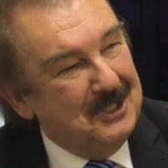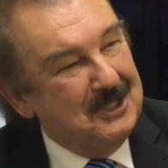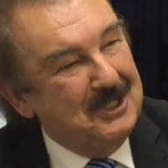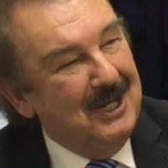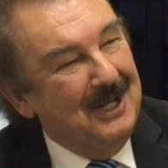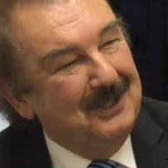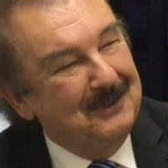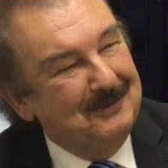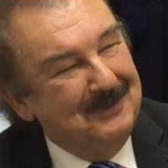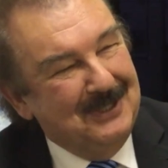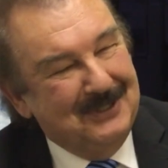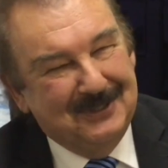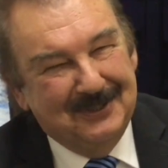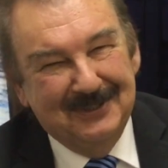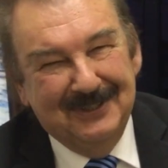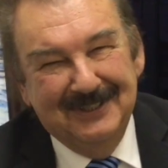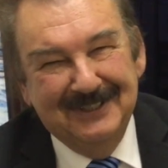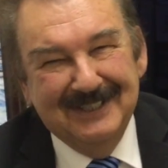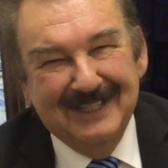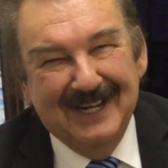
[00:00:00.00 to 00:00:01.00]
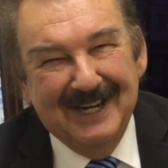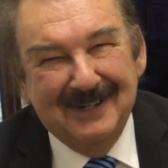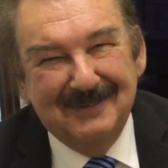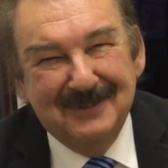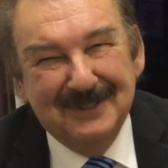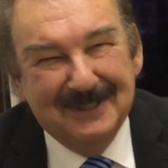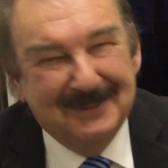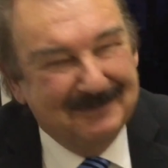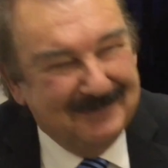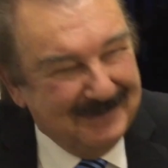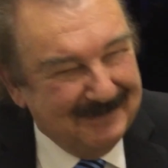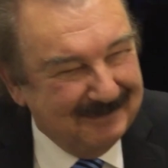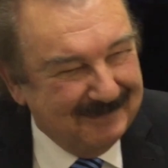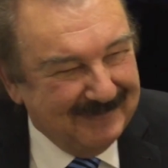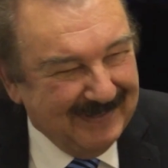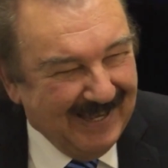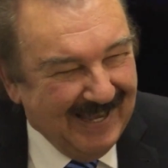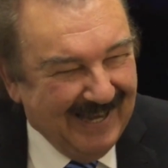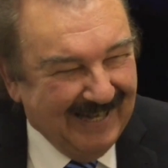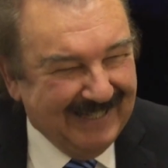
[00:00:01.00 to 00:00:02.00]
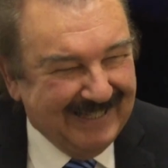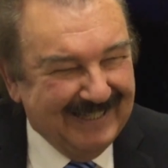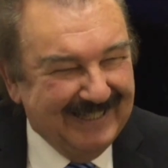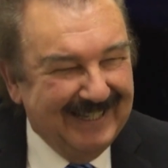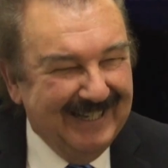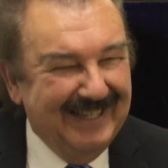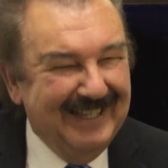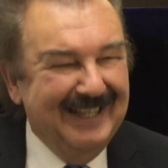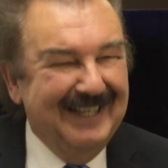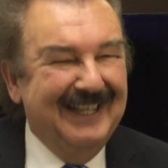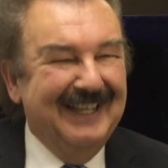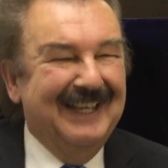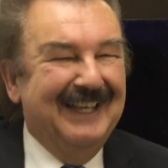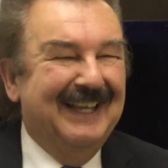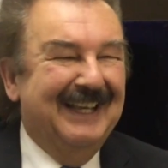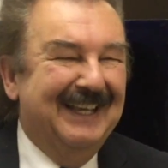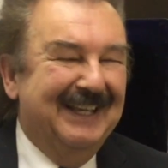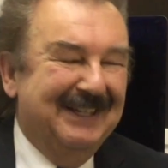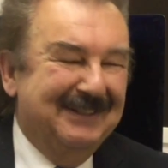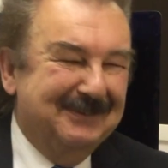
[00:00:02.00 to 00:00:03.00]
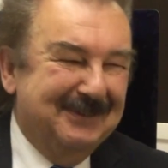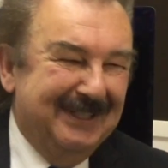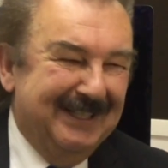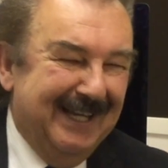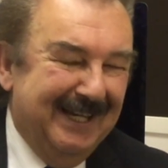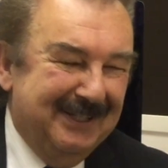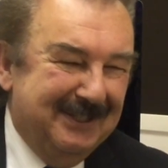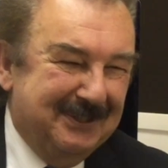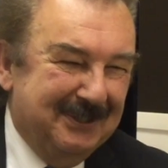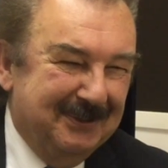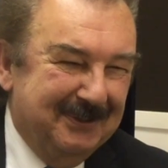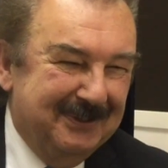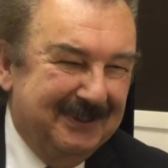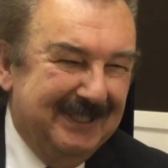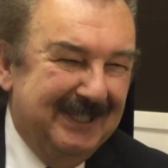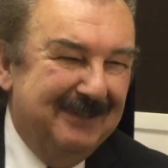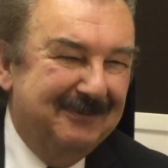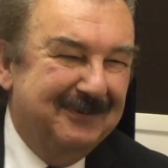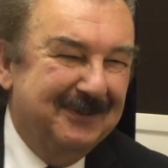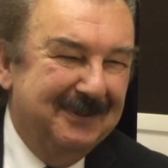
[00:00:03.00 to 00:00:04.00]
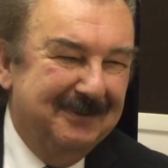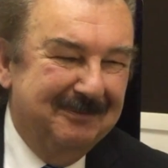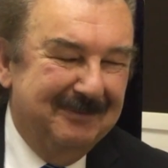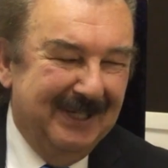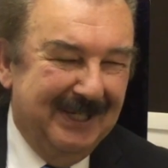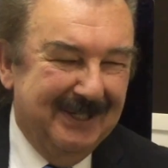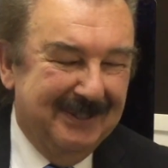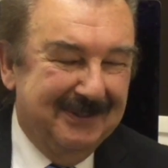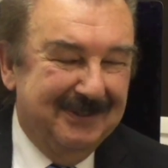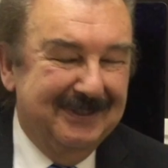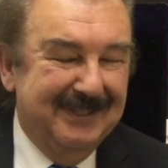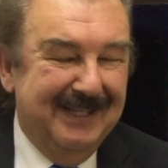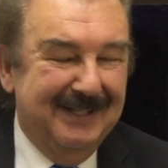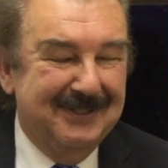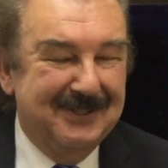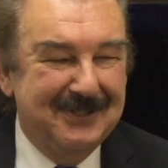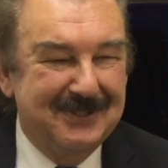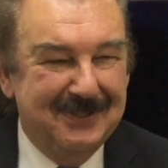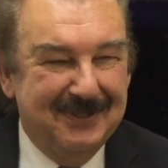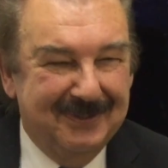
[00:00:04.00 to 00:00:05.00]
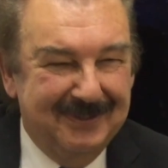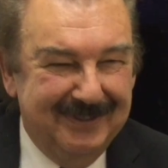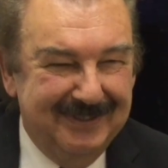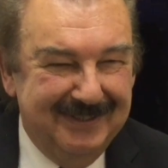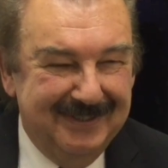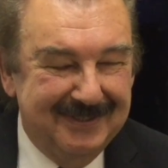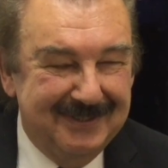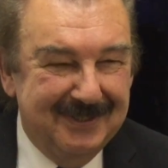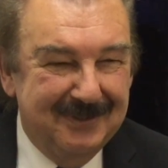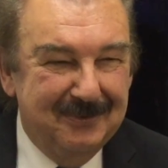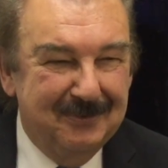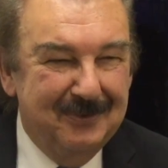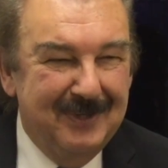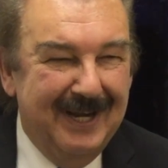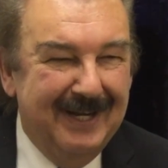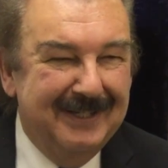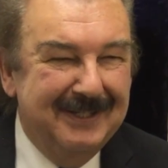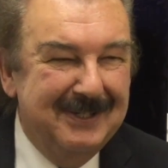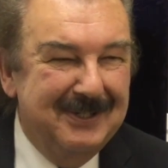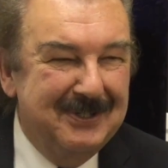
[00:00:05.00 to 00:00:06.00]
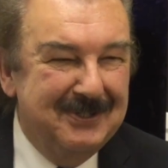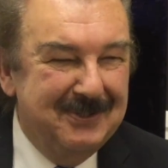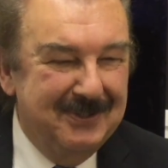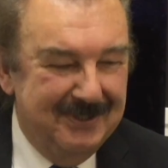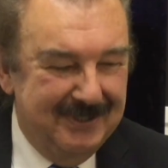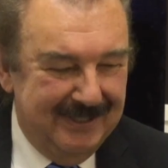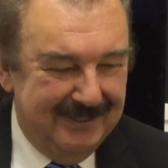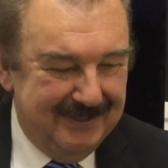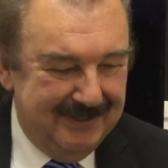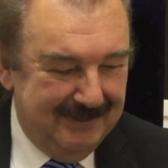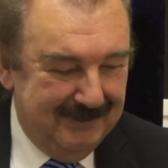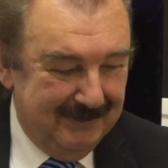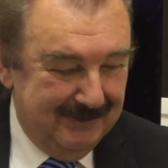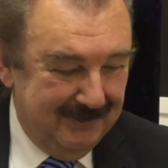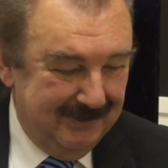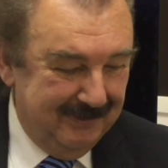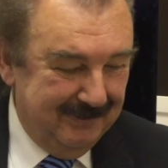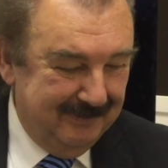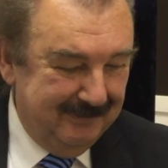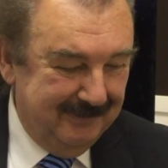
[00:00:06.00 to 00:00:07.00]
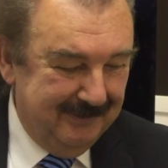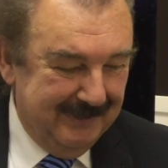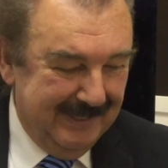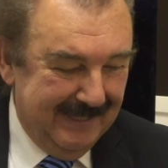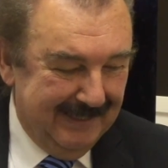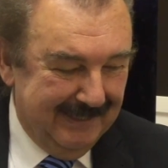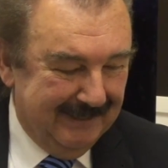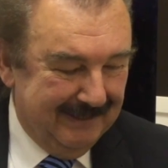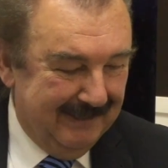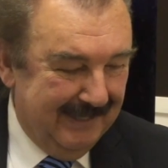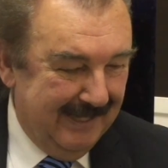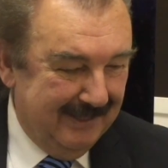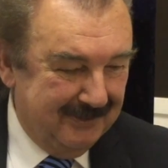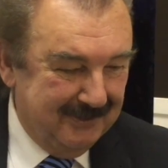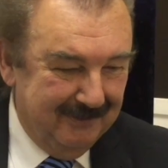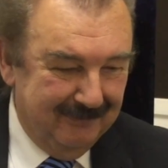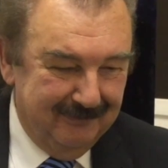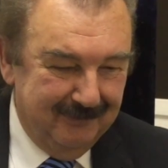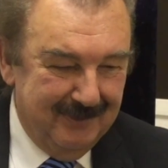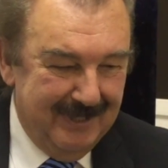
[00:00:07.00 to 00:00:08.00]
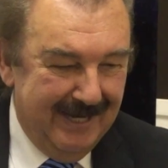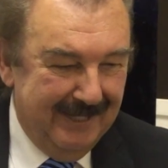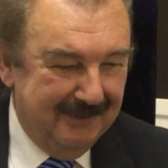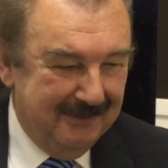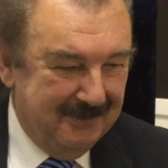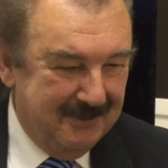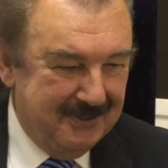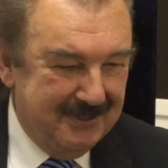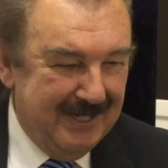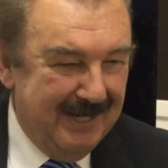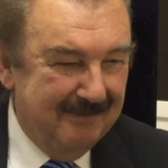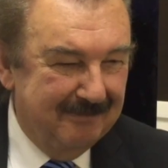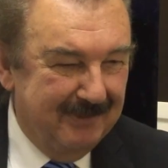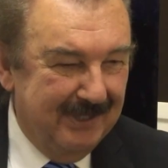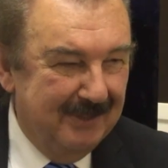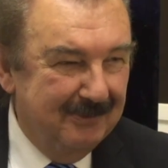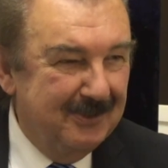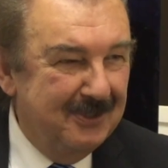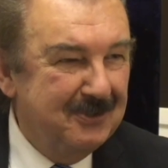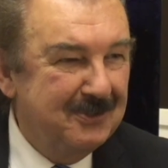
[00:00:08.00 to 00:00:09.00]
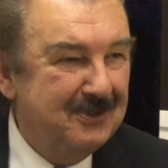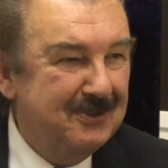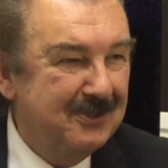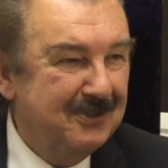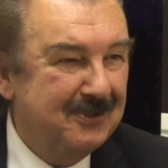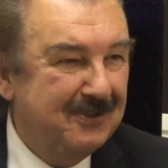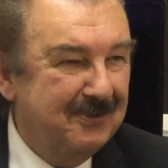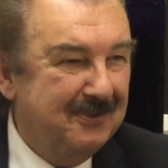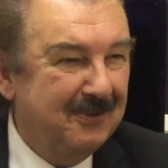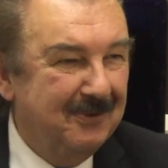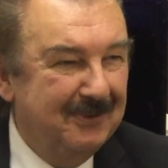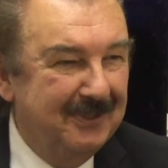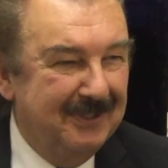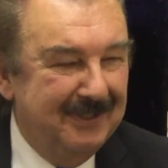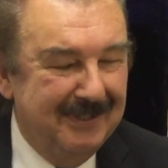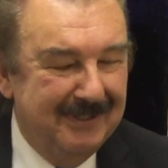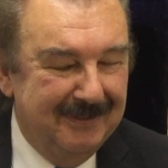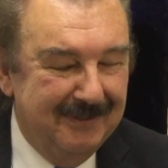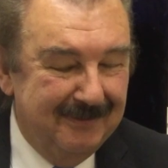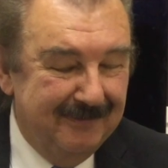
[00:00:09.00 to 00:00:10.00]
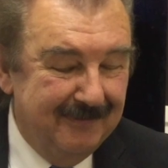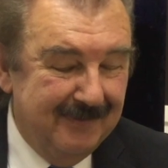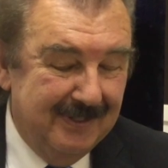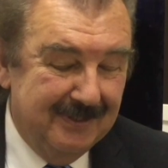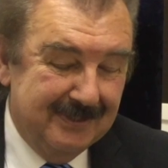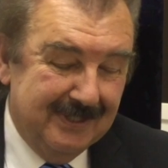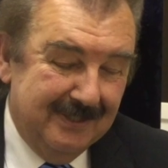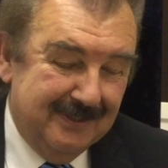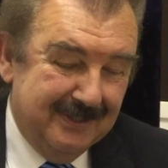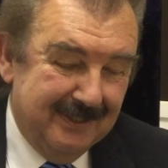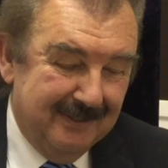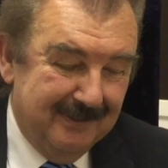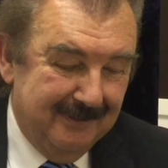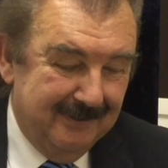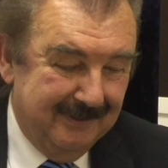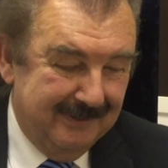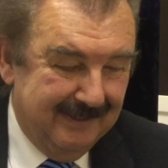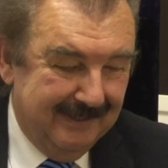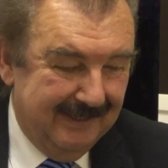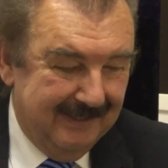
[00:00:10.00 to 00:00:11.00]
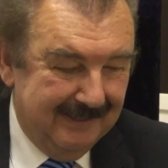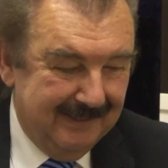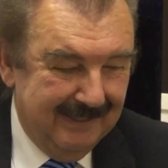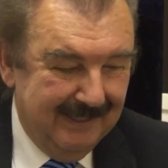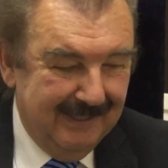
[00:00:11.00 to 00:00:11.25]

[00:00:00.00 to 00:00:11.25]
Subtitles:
shall return, I will be back. When I told Diefenbaker that story, he said, why didn't you just, you had a glass of wine or champagne, why don't you just throw that in their face? I said, look, it